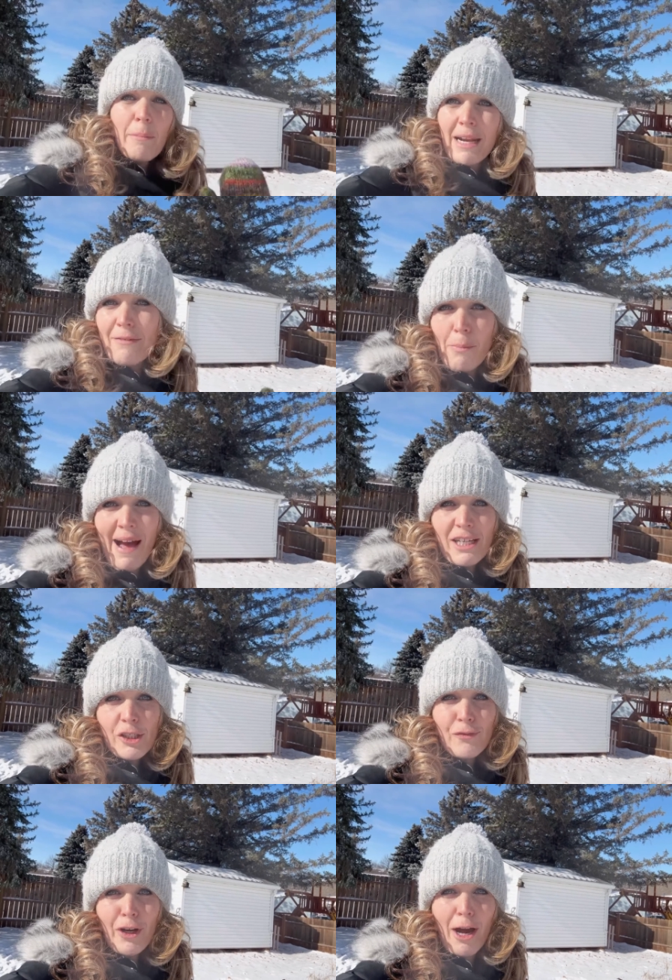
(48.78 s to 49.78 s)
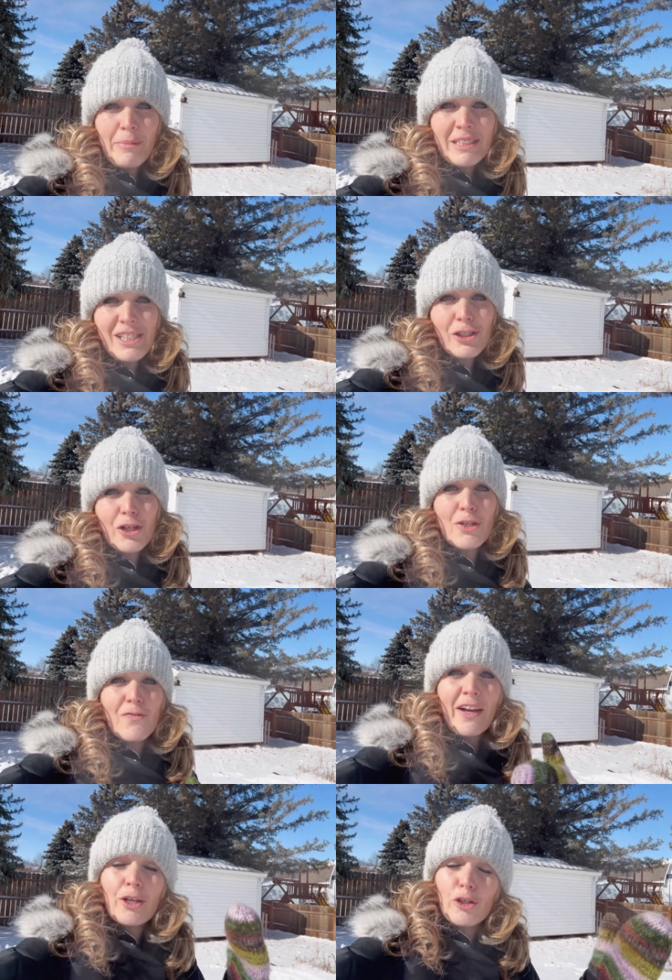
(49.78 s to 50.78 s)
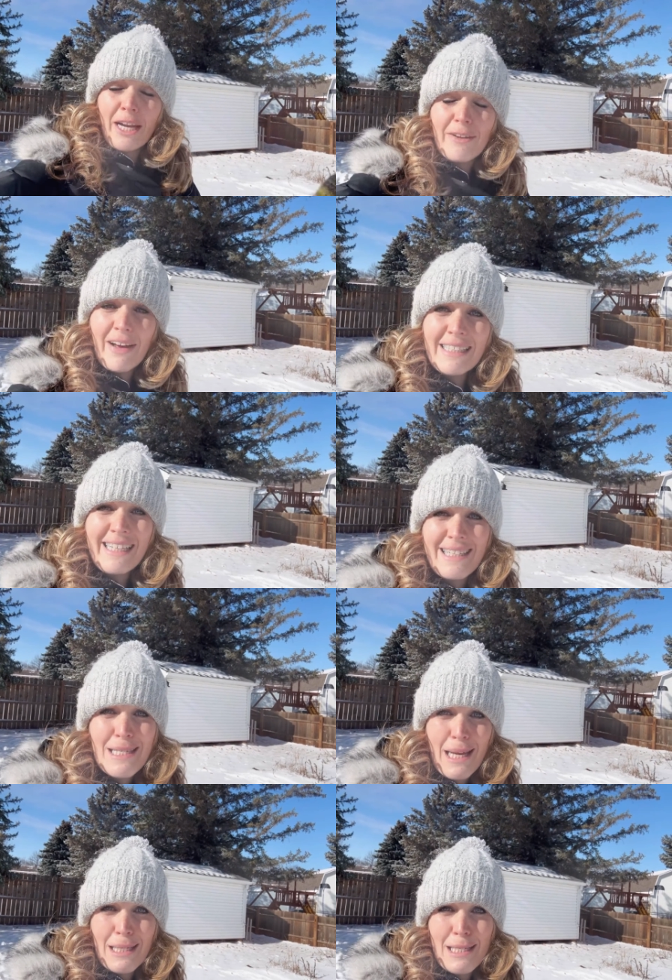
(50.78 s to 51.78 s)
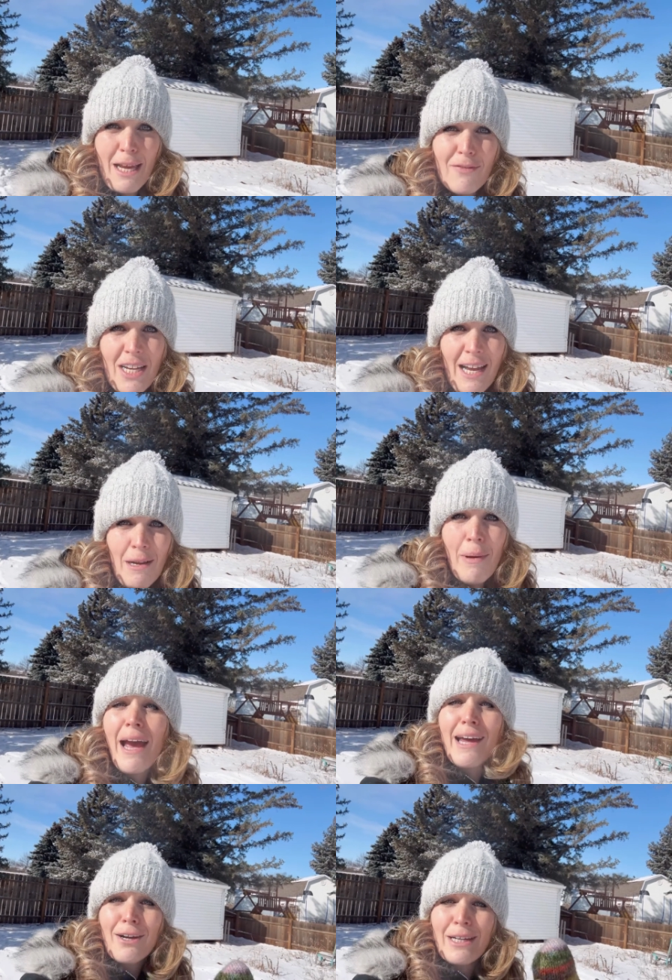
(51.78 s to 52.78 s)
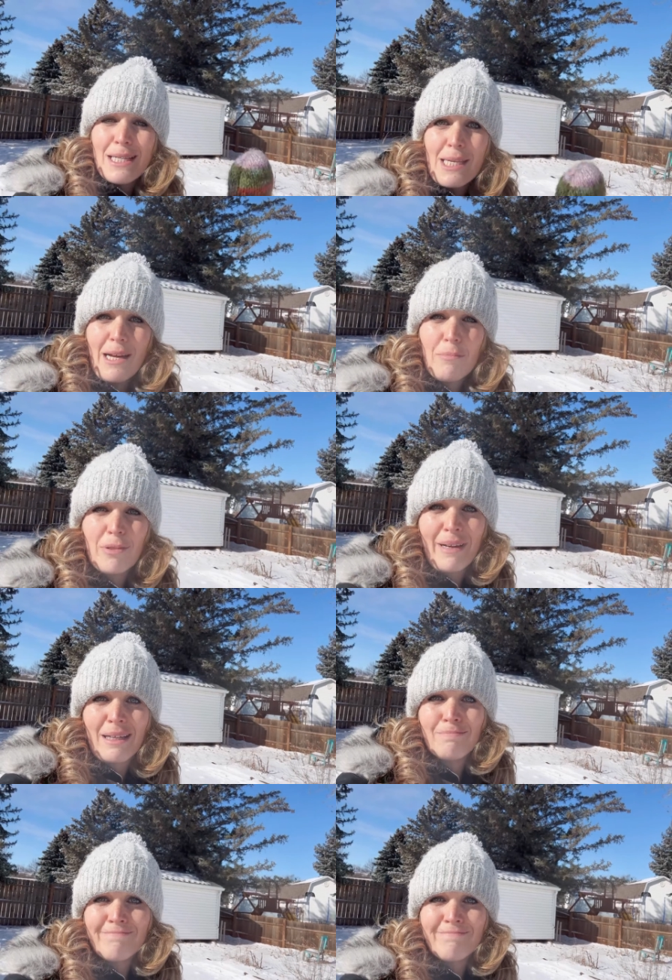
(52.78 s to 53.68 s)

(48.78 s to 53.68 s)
But I have a passion for helping teachers find creative ideas that save time and are easy to implement.